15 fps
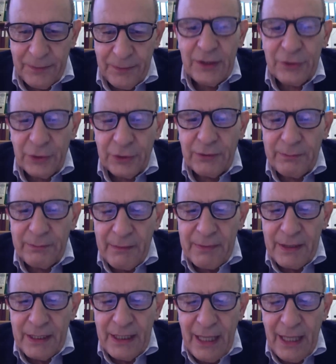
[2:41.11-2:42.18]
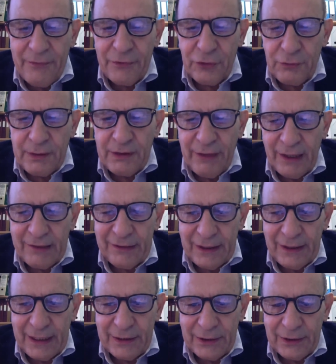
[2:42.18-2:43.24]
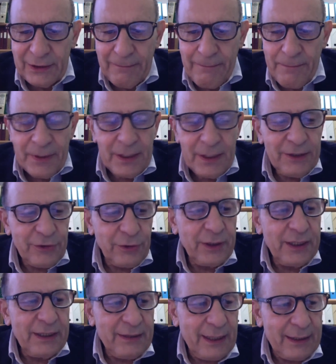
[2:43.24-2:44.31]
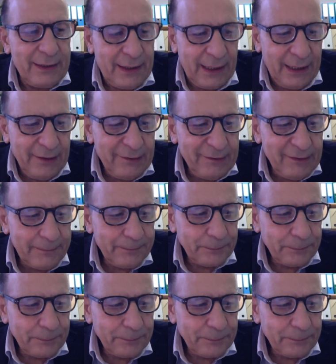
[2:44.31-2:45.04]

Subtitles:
so the baby has to be vaccinated. So in that case,